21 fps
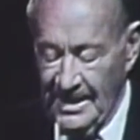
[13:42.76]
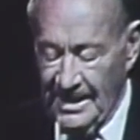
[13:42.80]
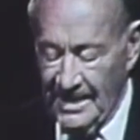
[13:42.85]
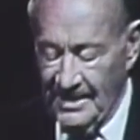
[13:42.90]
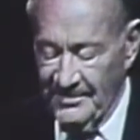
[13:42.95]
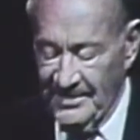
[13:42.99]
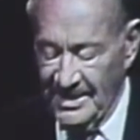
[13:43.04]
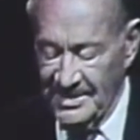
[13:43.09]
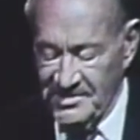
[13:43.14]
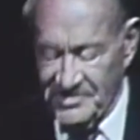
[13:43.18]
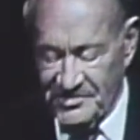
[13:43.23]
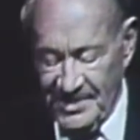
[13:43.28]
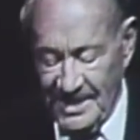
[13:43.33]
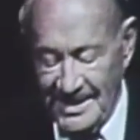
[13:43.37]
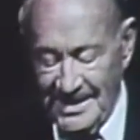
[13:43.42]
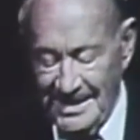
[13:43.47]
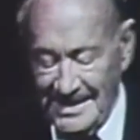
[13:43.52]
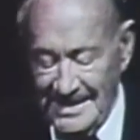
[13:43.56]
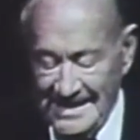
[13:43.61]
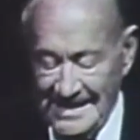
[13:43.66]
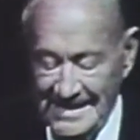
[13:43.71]
Then
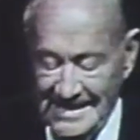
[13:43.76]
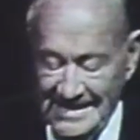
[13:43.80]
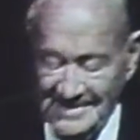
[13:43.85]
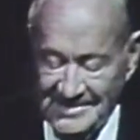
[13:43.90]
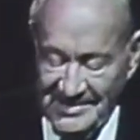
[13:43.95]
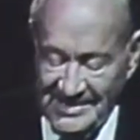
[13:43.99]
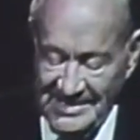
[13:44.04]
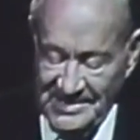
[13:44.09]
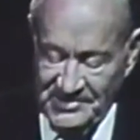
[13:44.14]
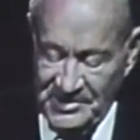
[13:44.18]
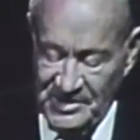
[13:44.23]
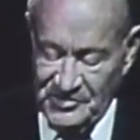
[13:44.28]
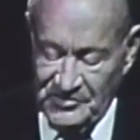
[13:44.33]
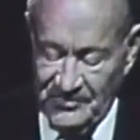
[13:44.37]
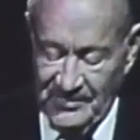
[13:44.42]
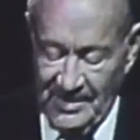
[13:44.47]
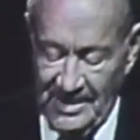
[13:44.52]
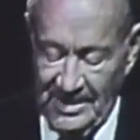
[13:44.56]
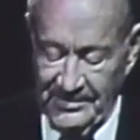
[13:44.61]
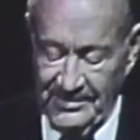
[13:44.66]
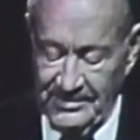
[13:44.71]
suddenly he sees his
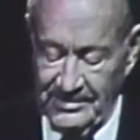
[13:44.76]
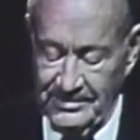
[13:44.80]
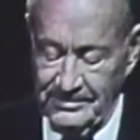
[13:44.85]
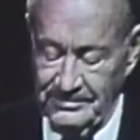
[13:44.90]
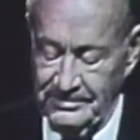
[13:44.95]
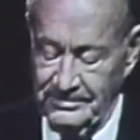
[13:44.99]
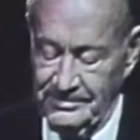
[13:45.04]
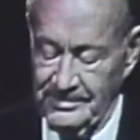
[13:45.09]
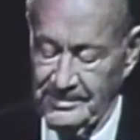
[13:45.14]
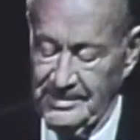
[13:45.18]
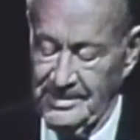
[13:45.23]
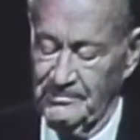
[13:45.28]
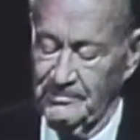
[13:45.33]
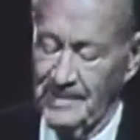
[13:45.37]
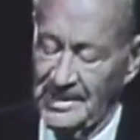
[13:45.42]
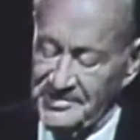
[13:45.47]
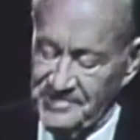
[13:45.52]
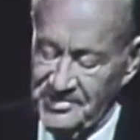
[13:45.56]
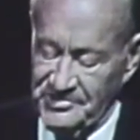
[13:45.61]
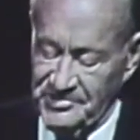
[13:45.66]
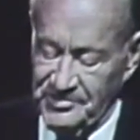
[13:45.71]
father. He
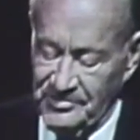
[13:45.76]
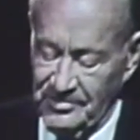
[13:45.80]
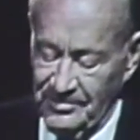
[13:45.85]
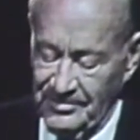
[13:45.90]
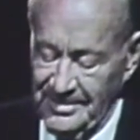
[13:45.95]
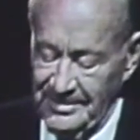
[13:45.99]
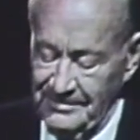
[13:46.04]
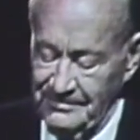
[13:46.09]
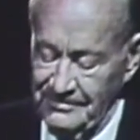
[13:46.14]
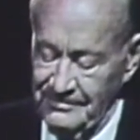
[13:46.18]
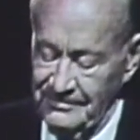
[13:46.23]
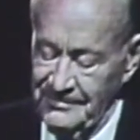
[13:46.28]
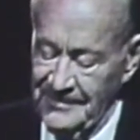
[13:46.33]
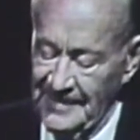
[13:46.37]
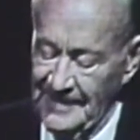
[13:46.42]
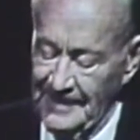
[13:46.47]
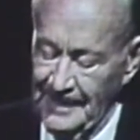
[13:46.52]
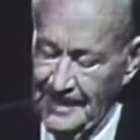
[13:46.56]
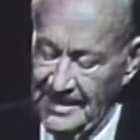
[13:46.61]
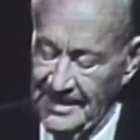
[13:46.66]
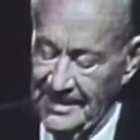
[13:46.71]
rushes to him,
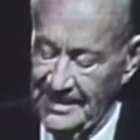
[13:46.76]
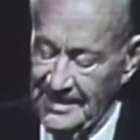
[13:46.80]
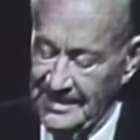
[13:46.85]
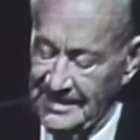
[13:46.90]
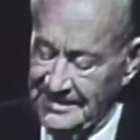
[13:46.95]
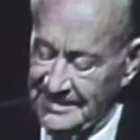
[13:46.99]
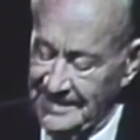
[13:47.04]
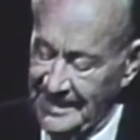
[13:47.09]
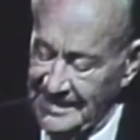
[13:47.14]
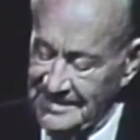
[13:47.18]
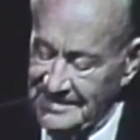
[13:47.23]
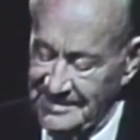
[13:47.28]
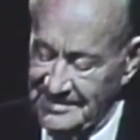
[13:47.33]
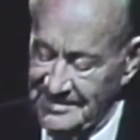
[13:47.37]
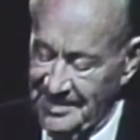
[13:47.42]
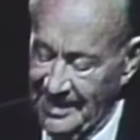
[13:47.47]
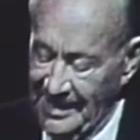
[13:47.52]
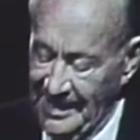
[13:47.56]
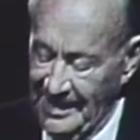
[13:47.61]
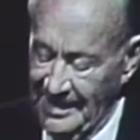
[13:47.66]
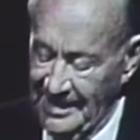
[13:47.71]
takes his
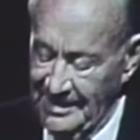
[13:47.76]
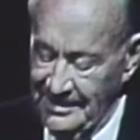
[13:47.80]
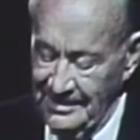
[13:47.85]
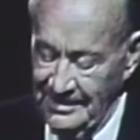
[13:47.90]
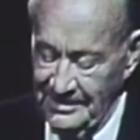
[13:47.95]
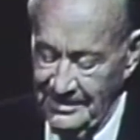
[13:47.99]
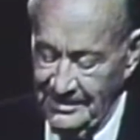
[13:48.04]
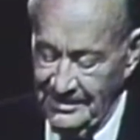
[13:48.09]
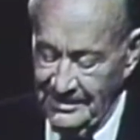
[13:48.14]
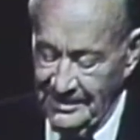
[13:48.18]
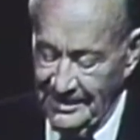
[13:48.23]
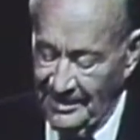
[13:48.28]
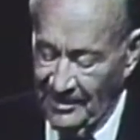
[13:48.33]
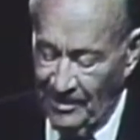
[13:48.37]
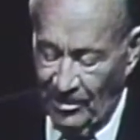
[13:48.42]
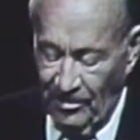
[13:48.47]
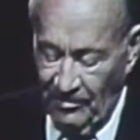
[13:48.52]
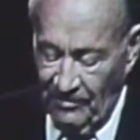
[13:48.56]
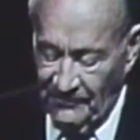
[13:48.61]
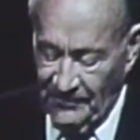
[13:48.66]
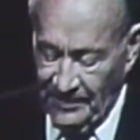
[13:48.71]
hand, and
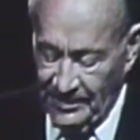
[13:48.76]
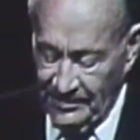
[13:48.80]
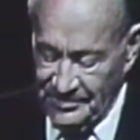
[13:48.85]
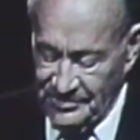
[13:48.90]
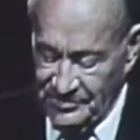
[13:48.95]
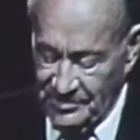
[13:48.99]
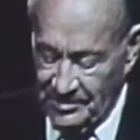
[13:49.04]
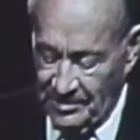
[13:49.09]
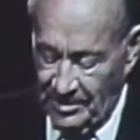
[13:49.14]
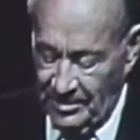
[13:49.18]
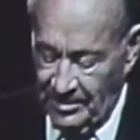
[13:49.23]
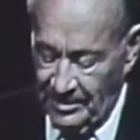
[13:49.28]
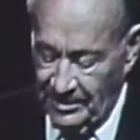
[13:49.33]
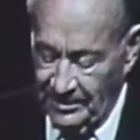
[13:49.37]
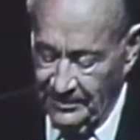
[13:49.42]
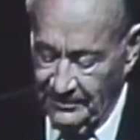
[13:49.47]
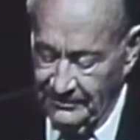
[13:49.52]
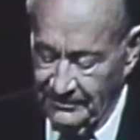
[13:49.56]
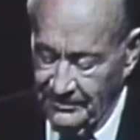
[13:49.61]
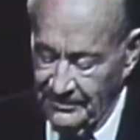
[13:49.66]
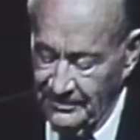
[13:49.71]
all fear is gone.
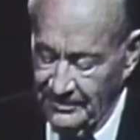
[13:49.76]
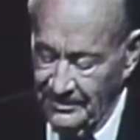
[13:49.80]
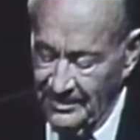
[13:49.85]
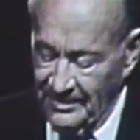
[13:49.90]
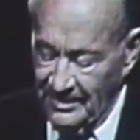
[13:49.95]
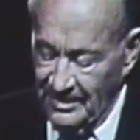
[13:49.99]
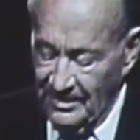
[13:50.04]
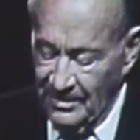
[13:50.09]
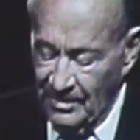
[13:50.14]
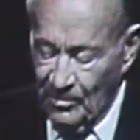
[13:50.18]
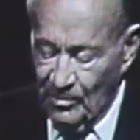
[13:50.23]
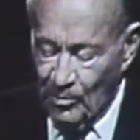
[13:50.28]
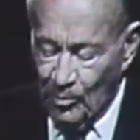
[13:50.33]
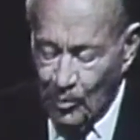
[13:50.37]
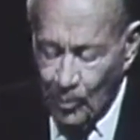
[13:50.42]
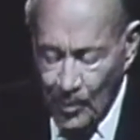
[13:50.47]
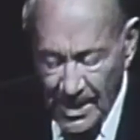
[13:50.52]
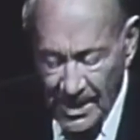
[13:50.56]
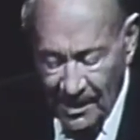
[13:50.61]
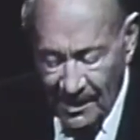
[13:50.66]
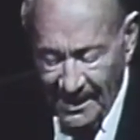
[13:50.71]

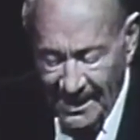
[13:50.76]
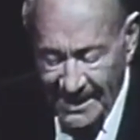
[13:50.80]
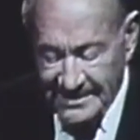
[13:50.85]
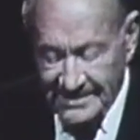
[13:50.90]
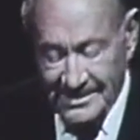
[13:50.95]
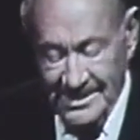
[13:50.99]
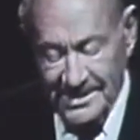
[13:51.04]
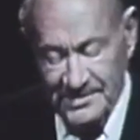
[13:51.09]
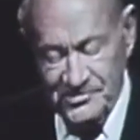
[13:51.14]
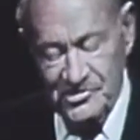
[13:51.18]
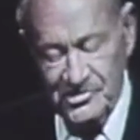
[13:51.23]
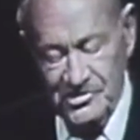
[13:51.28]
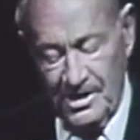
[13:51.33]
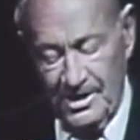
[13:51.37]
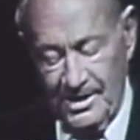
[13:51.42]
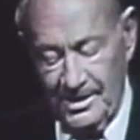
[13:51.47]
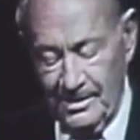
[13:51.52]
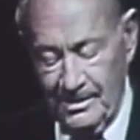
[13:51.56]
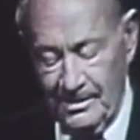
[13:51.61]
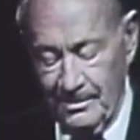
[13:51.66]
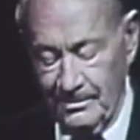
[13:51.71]
We are like that
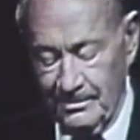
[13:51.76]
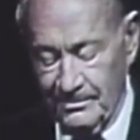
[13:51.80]
child.